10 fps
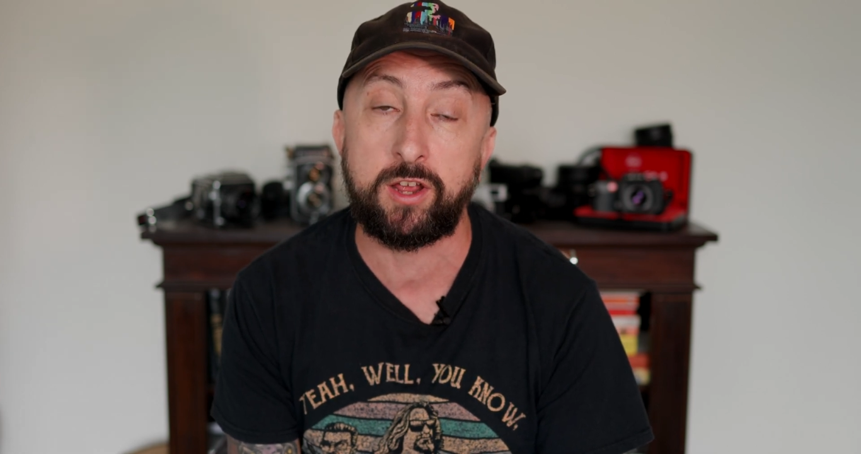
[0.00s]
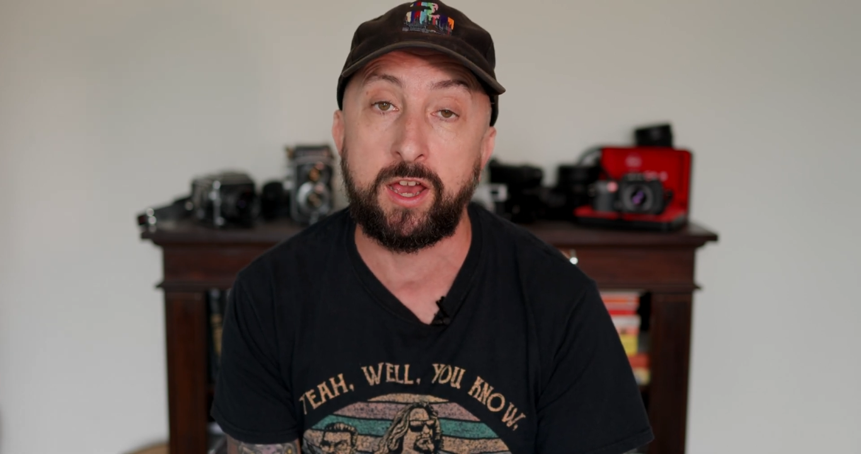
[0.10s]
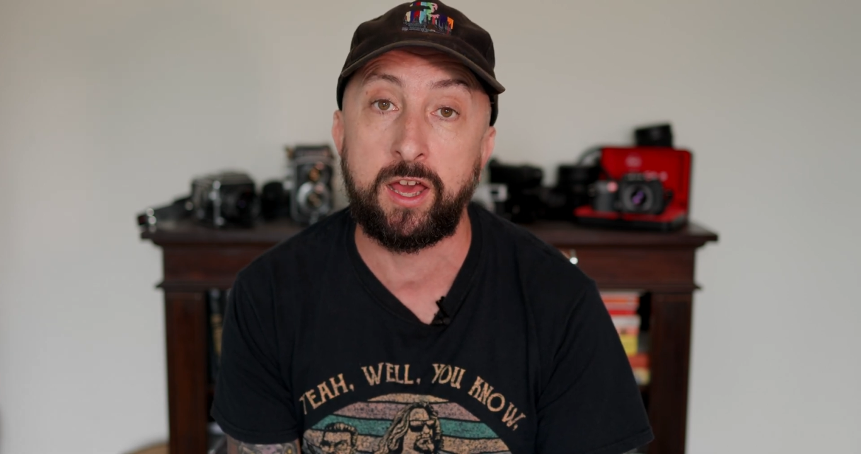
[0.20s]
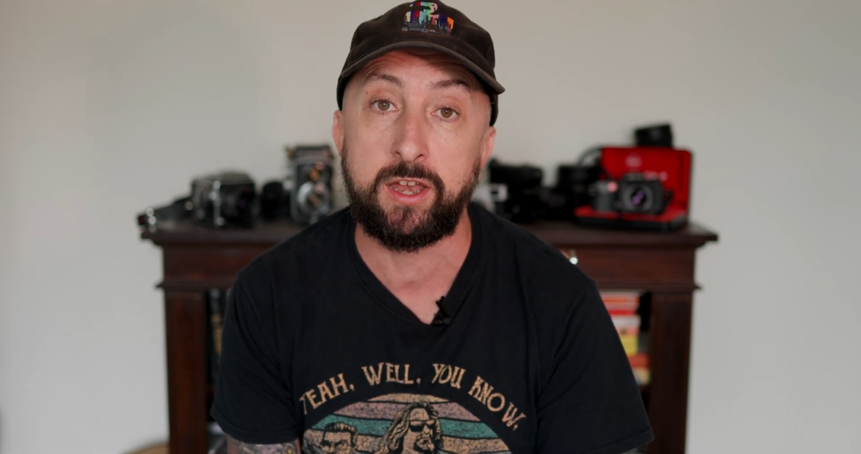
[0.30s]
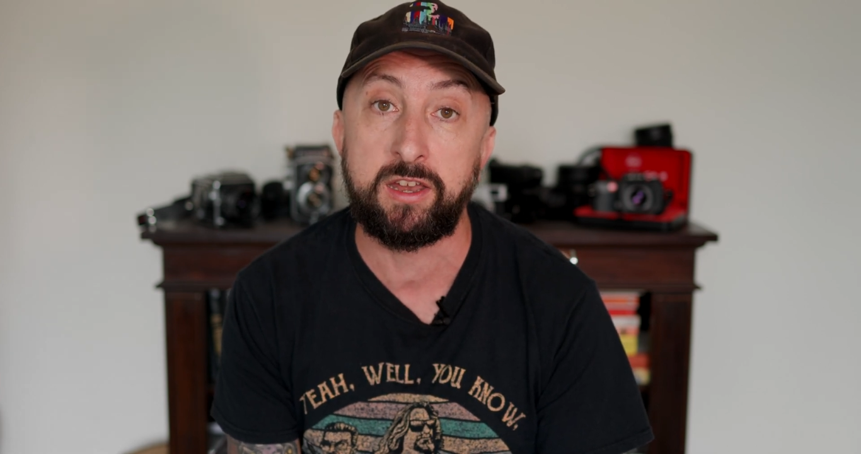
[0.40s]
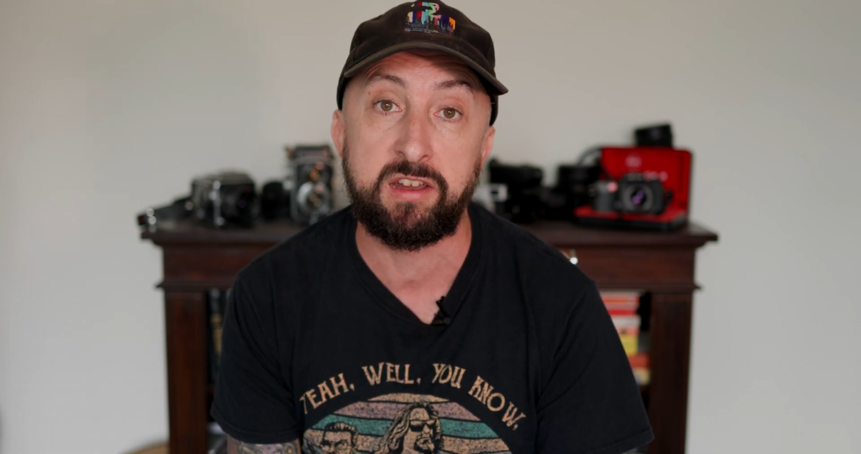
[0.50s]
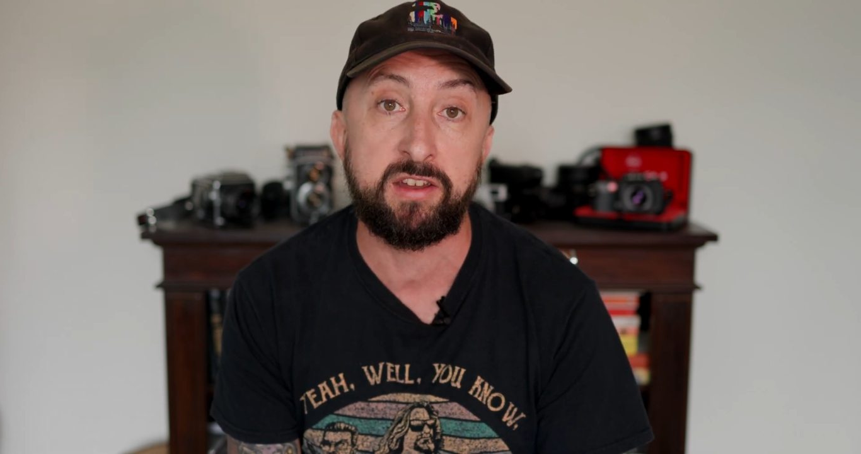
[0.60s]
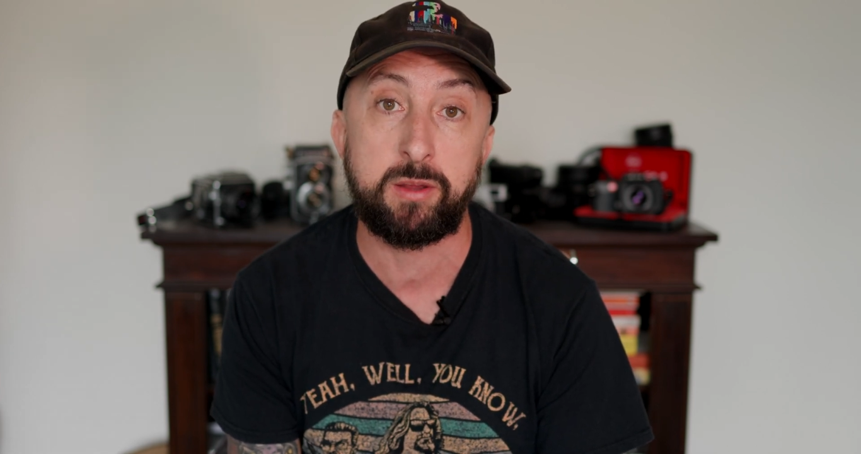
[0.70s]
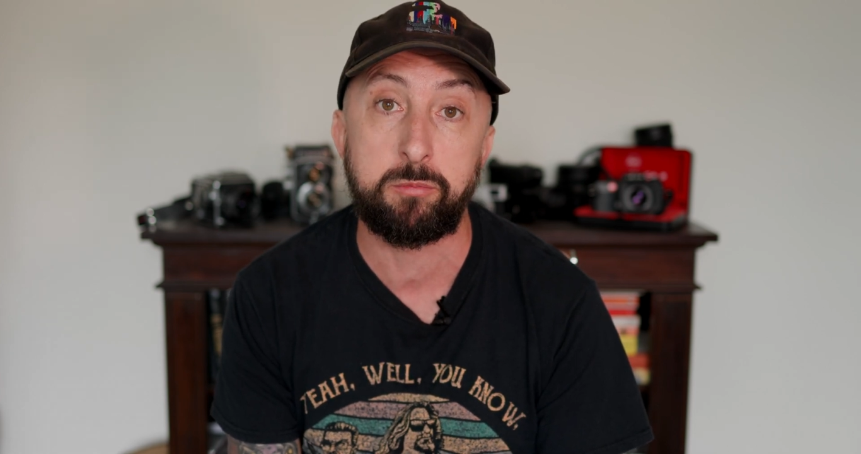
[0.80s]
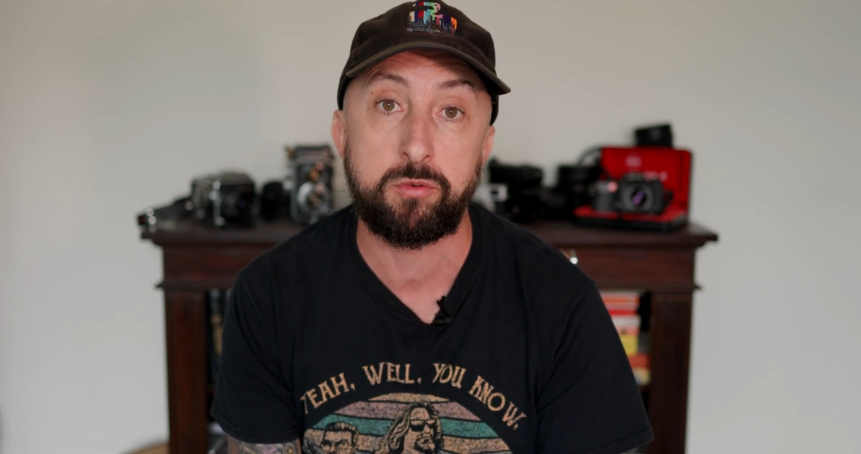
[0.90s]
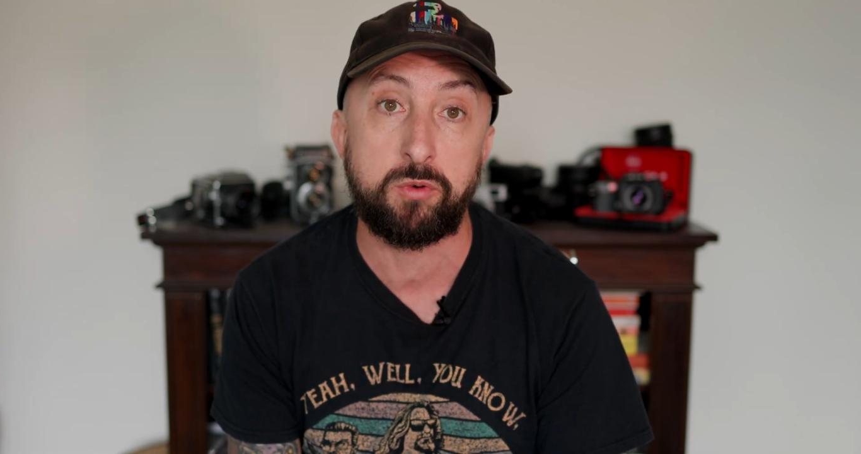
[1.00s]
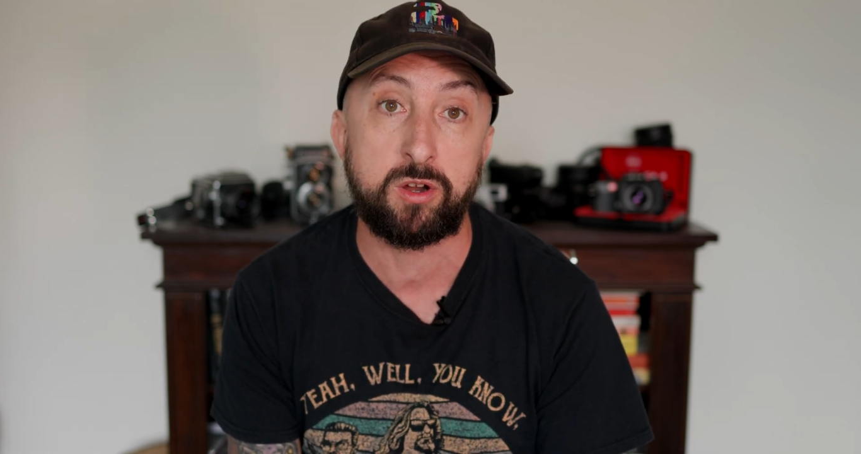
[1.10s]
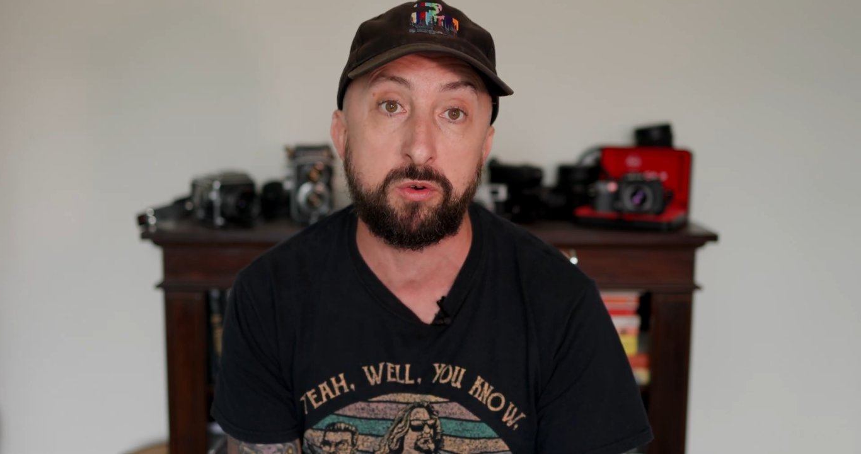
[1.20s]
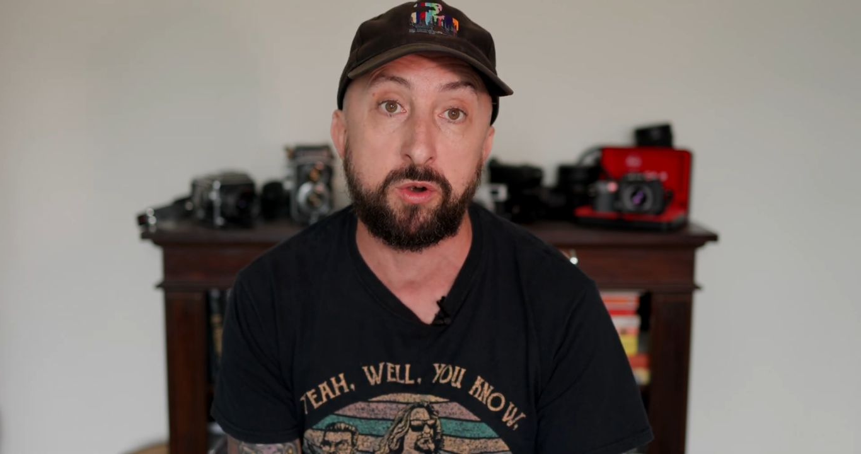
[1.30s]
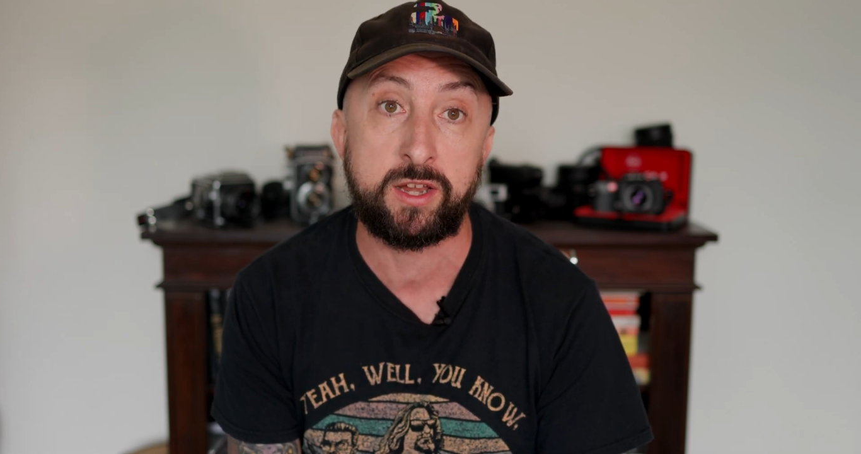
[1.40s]
and it seems to
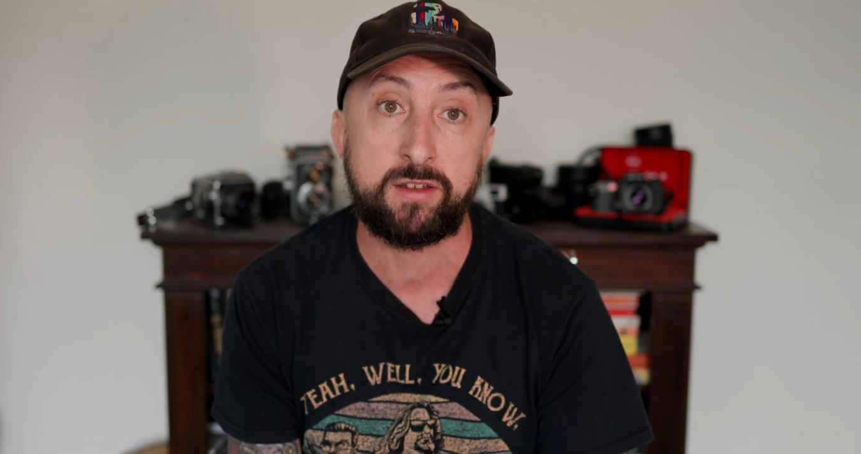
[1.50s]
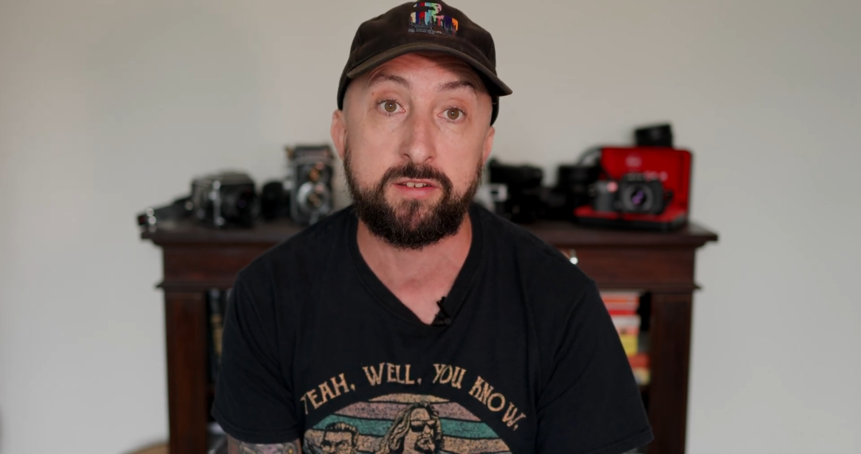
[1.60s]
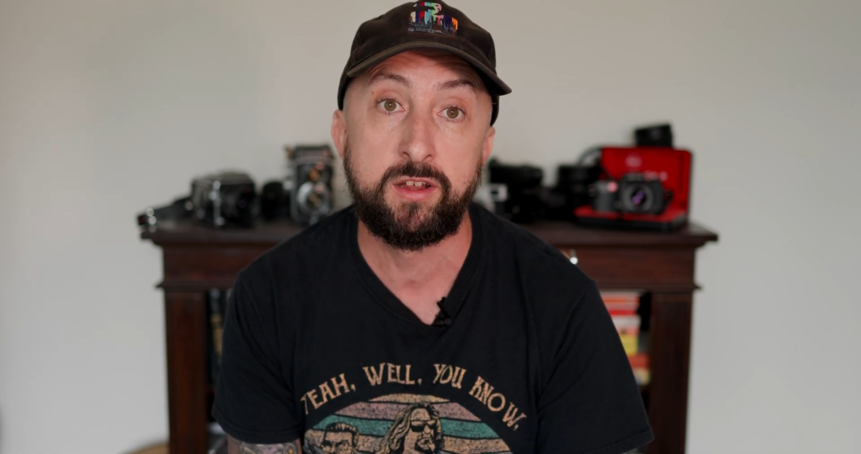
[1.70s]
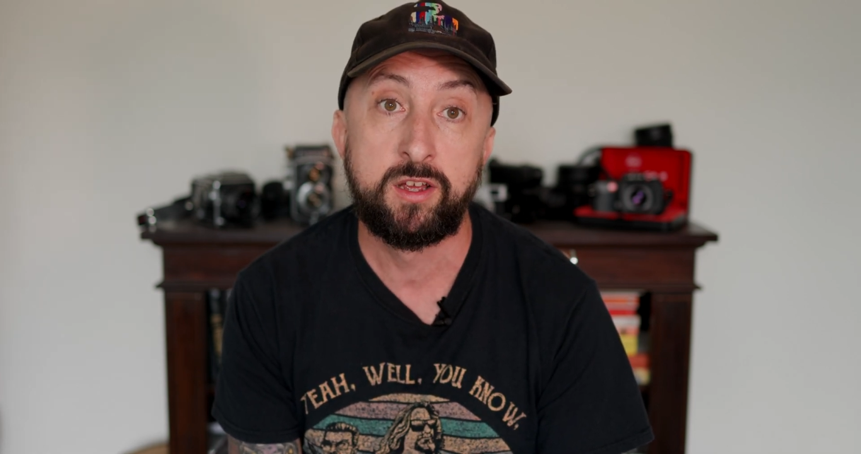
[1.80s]
run great.